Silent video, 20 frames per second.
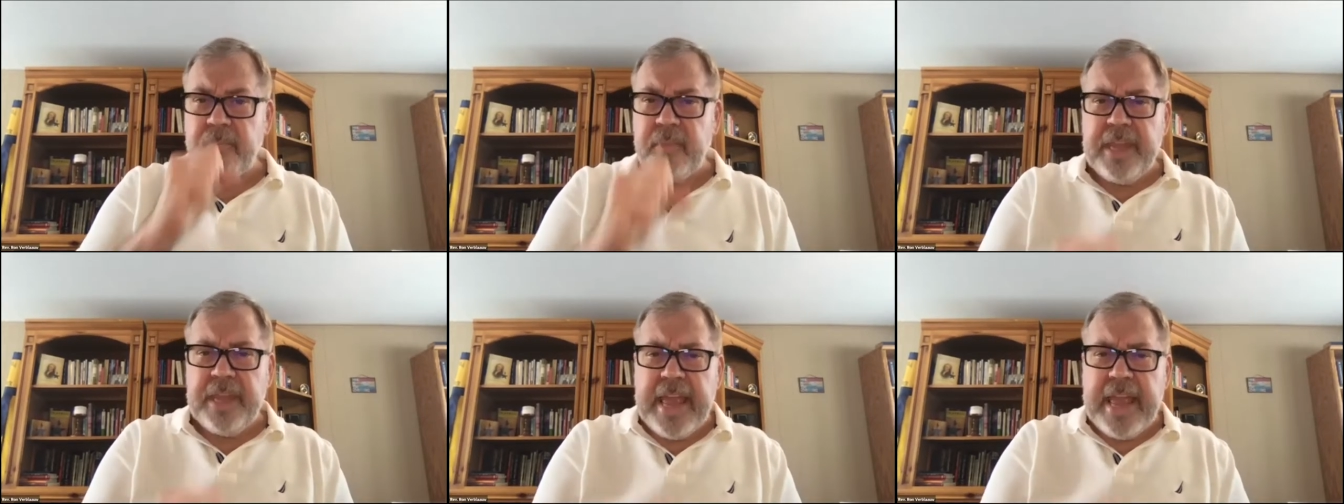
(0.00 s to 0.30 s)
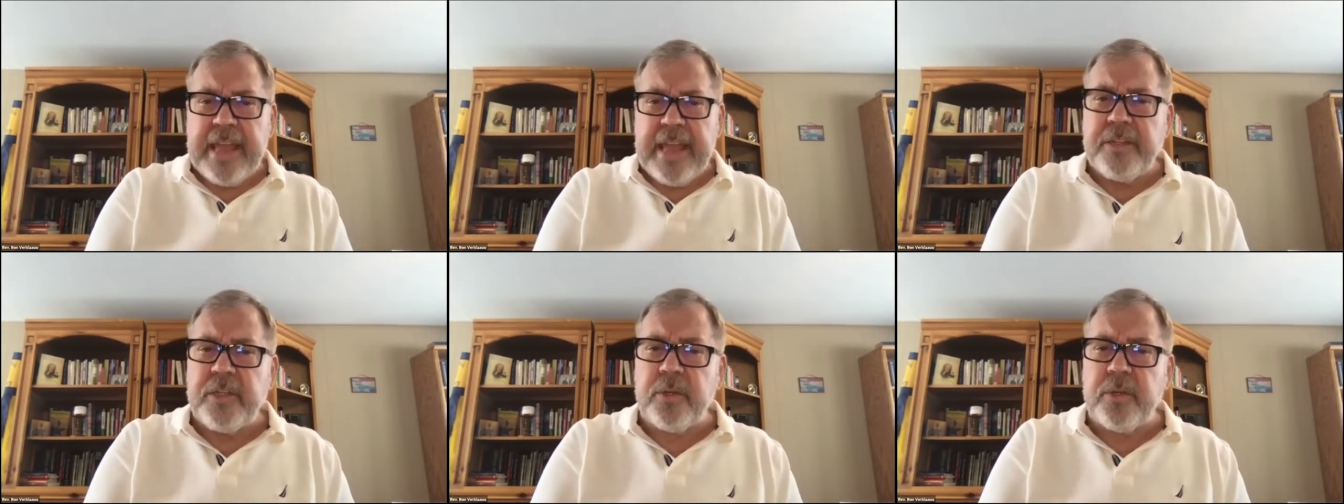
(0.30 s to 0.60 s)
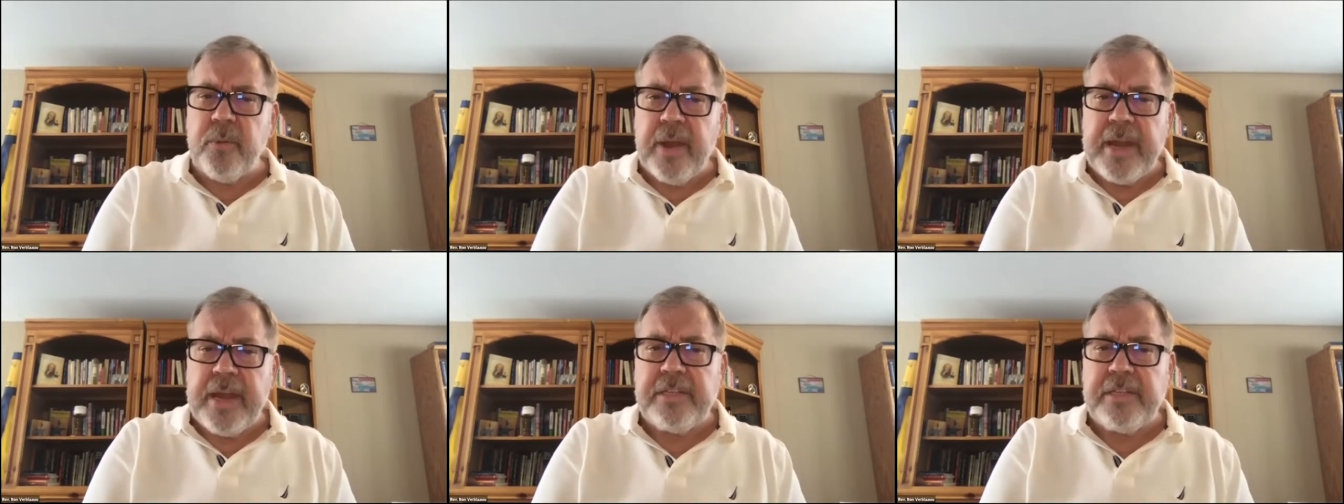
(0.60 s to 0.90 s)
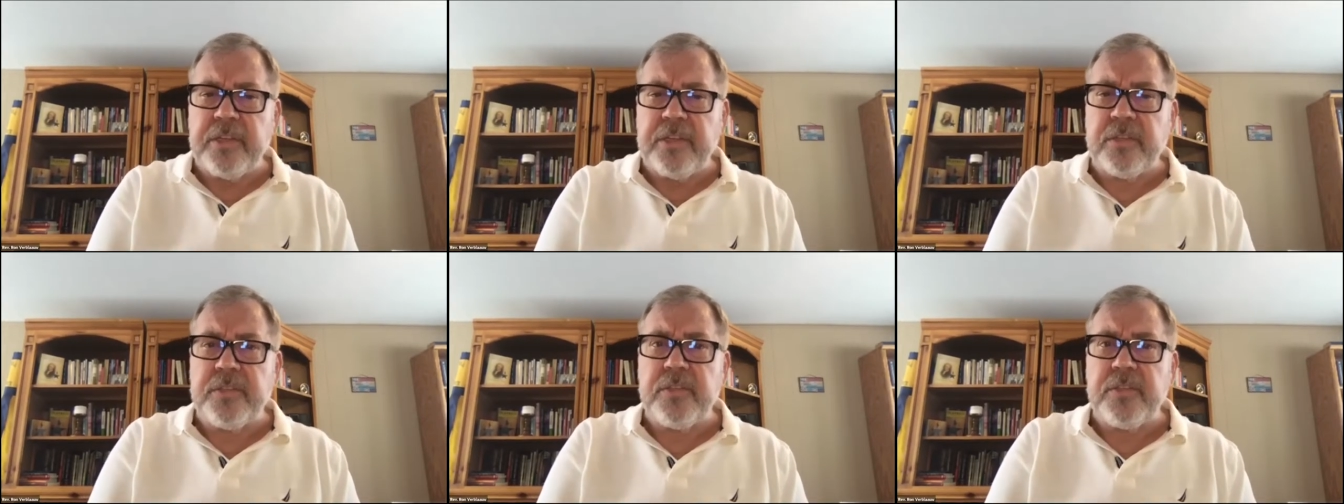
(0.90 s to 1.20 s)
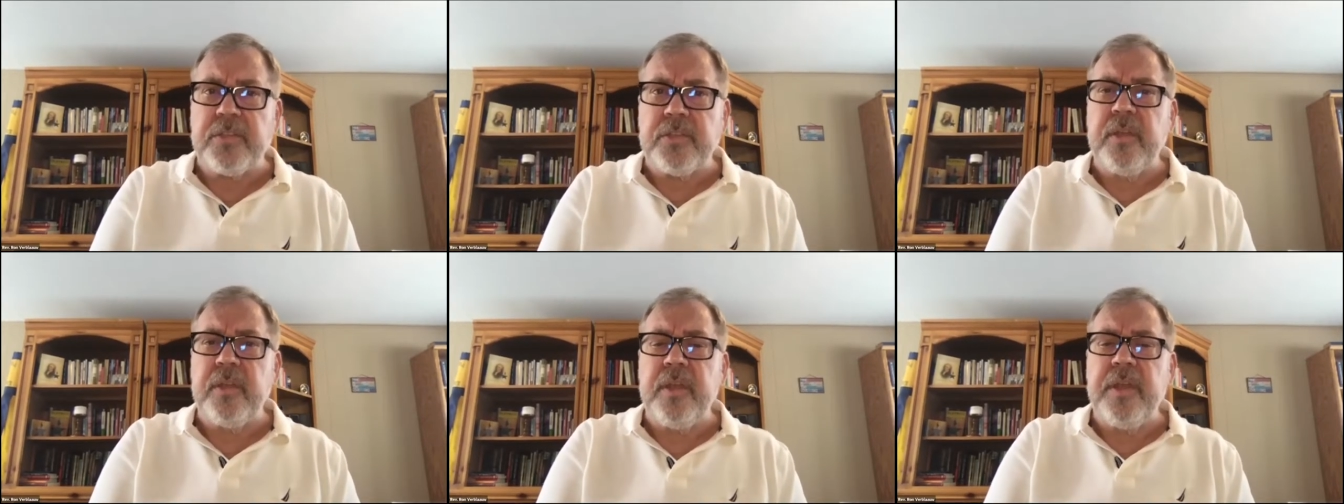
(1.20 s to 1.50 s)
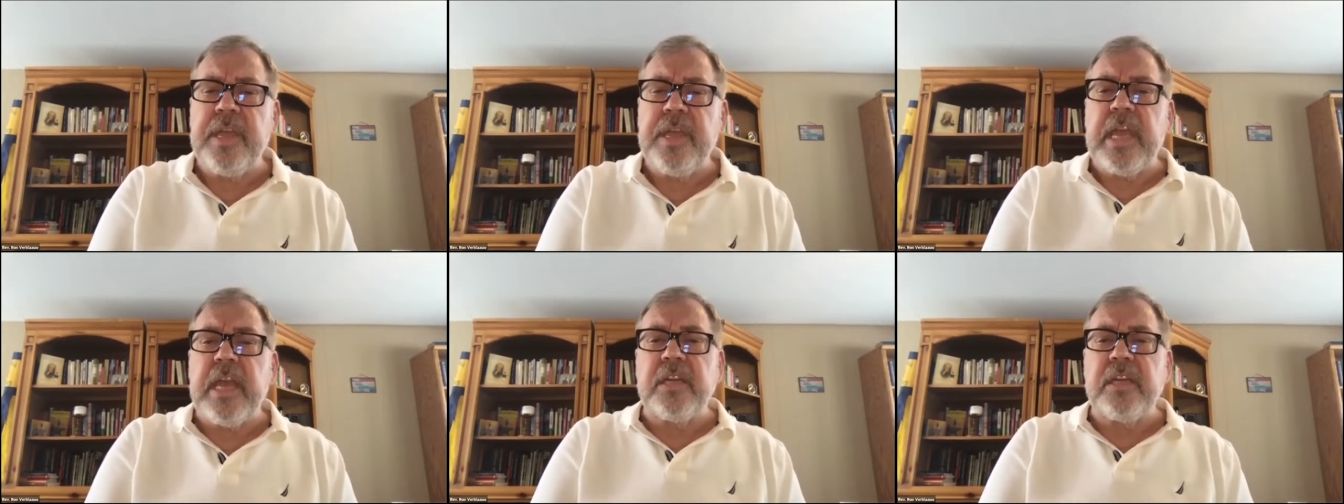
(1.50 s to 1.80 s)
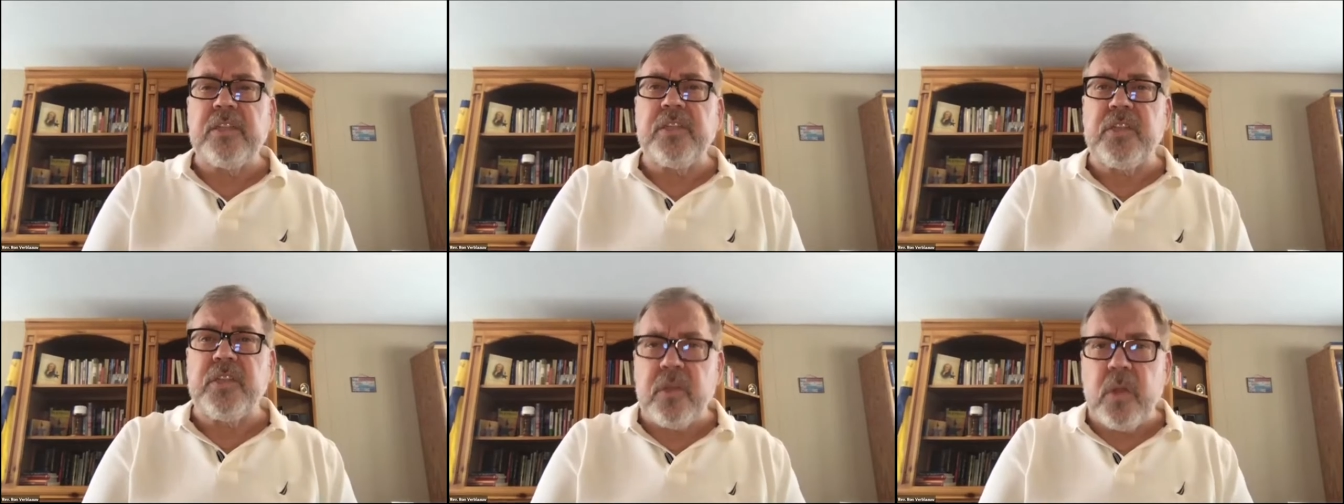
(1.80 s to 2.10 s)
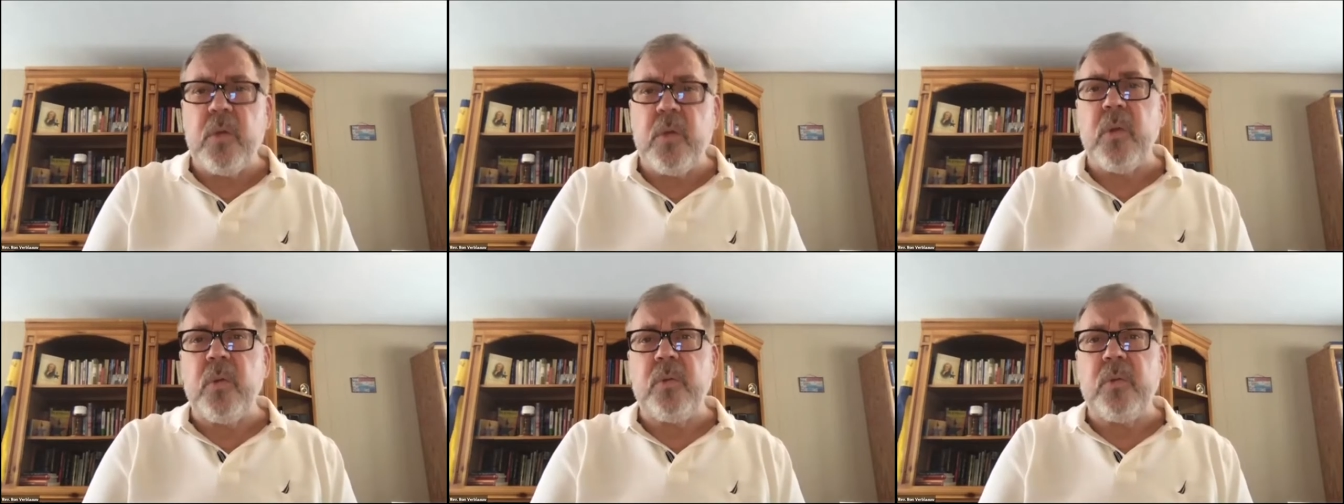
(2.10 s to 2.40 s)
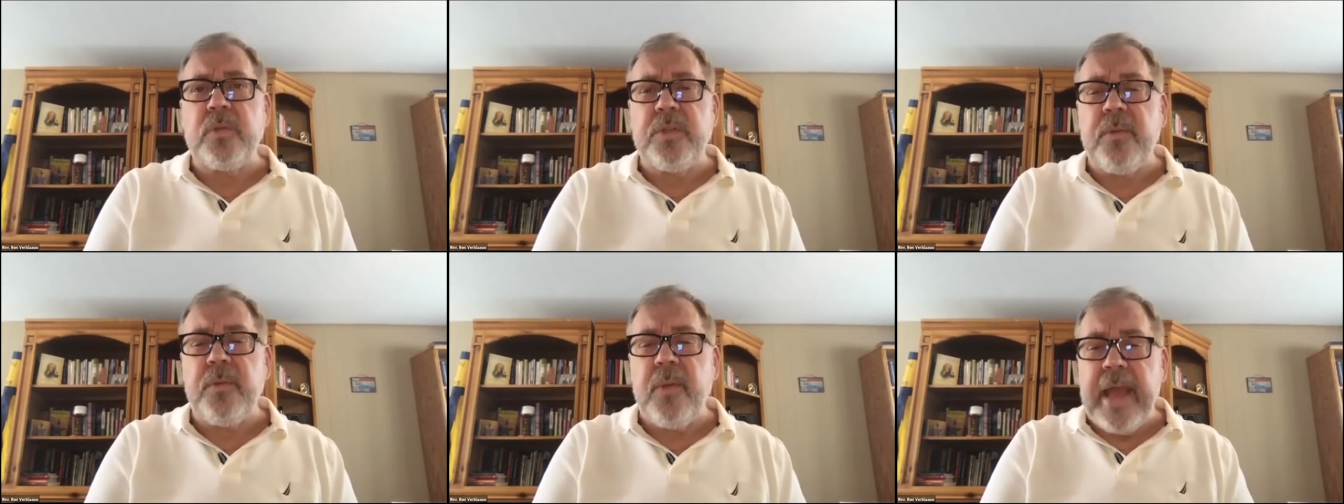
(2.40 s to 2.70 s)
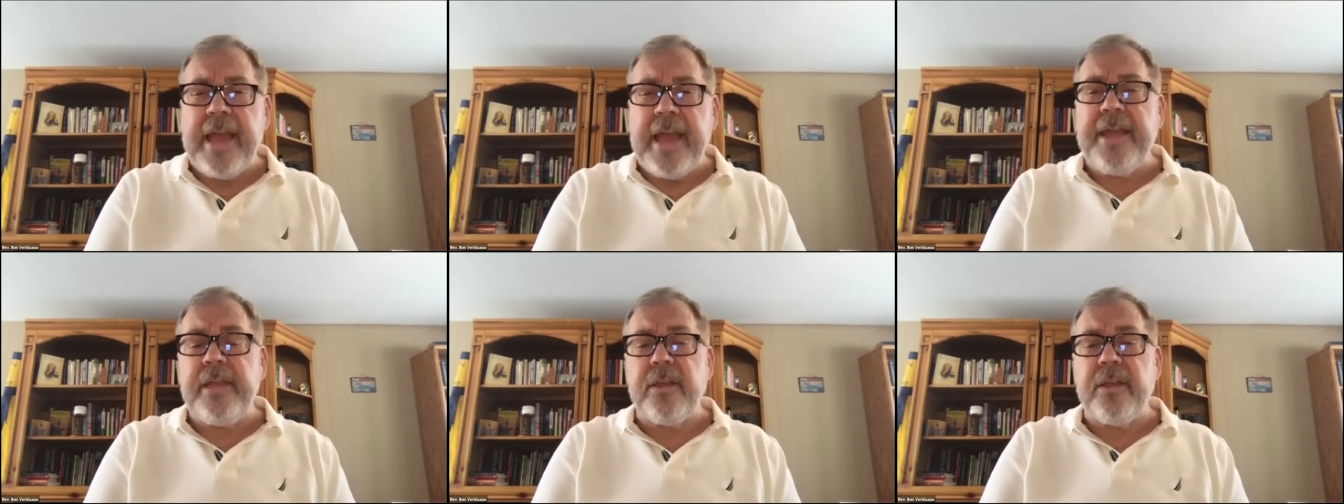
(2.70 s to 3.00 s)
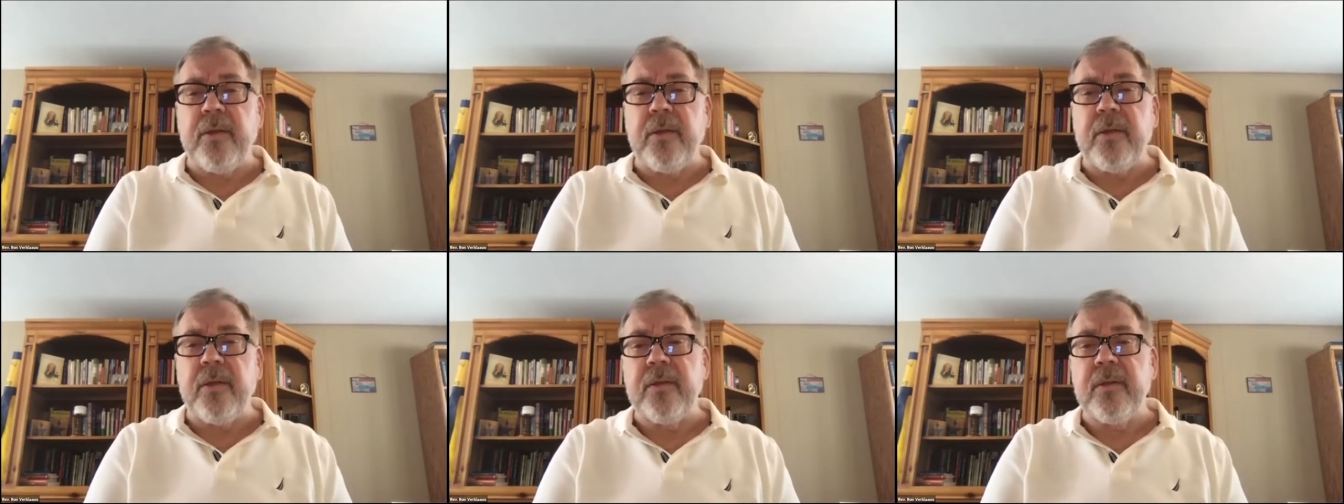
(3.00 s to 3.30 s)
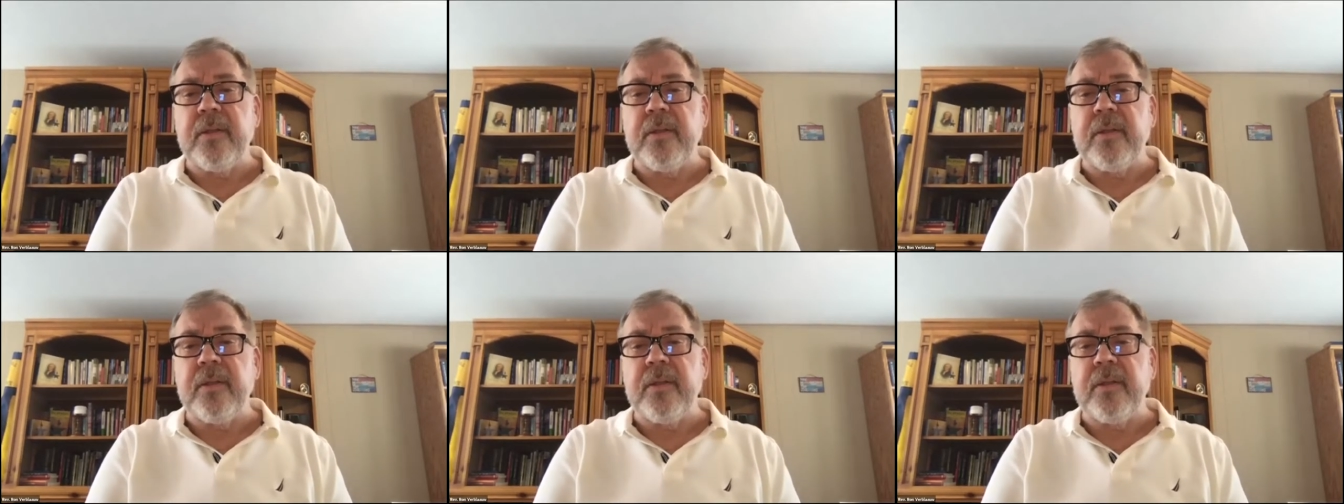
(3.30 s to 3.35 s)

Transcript: and gracious, slow to anger